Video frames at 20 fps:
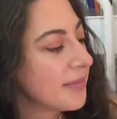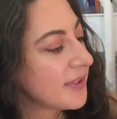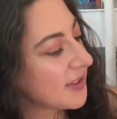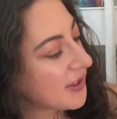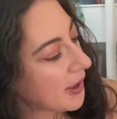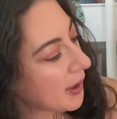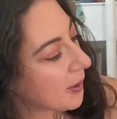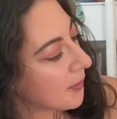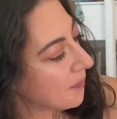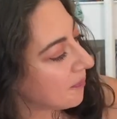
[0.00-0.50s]

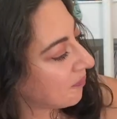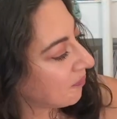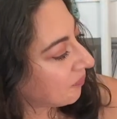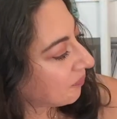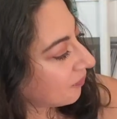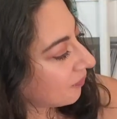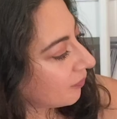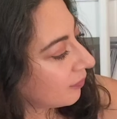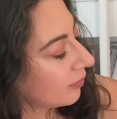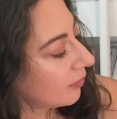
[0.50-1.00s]
So
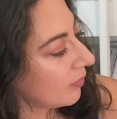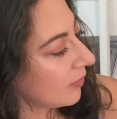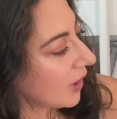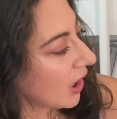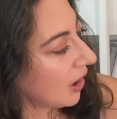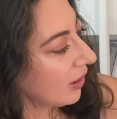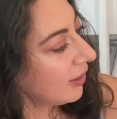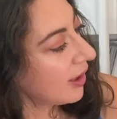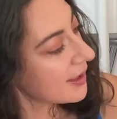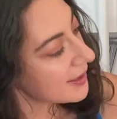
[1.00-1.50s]

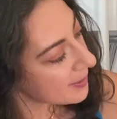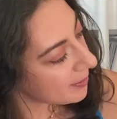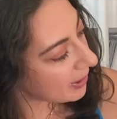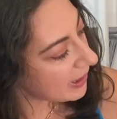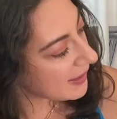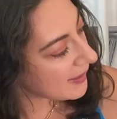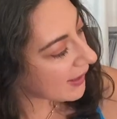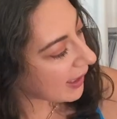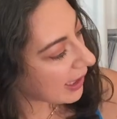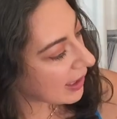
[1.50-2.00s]
lots of
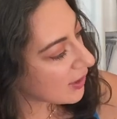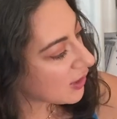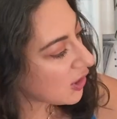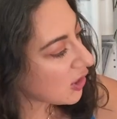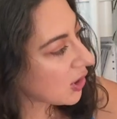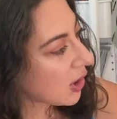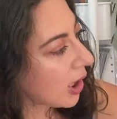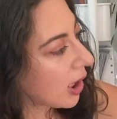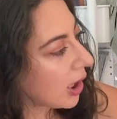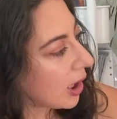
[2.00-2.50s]
places I can
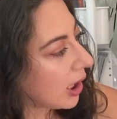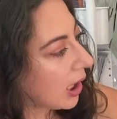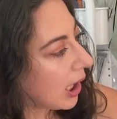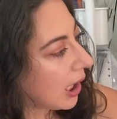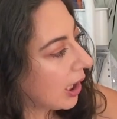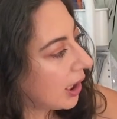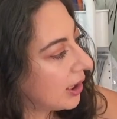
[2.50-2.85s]
start.